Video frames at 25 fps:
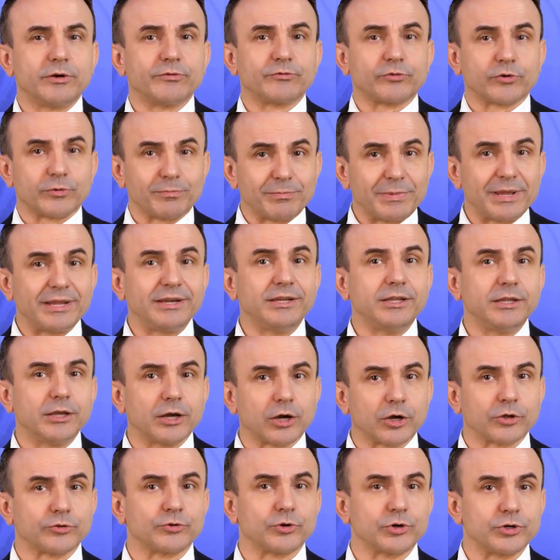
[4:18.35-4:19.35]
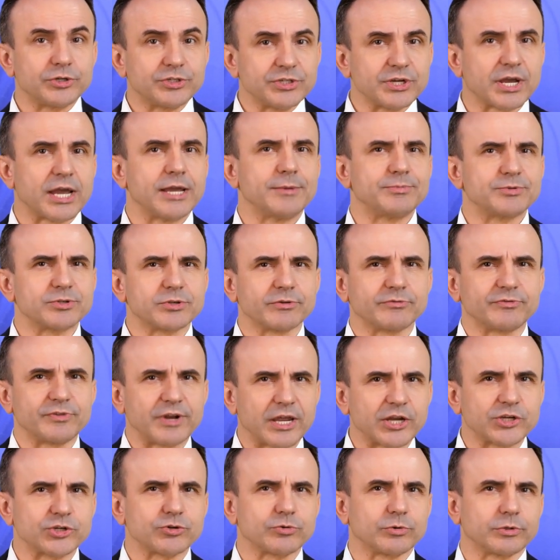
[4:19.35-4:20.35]
for many other types of
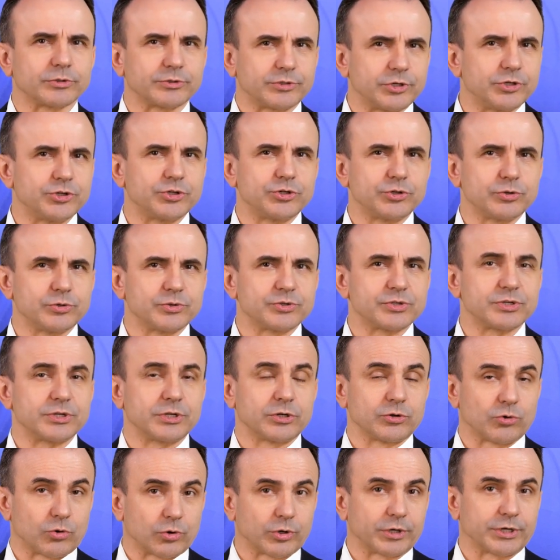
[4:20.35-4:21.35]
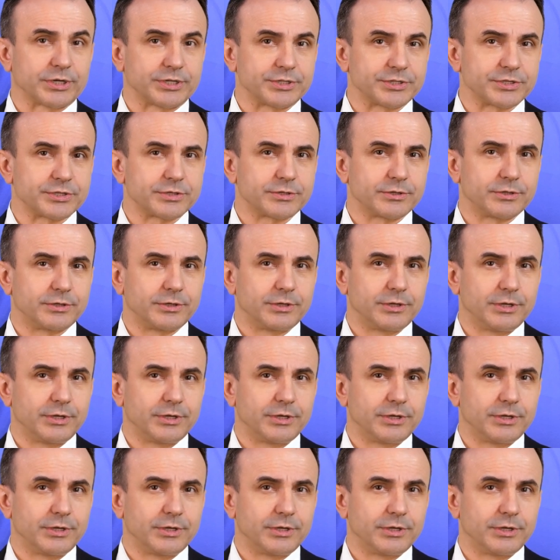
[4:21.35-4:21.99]
natural tissues and organs.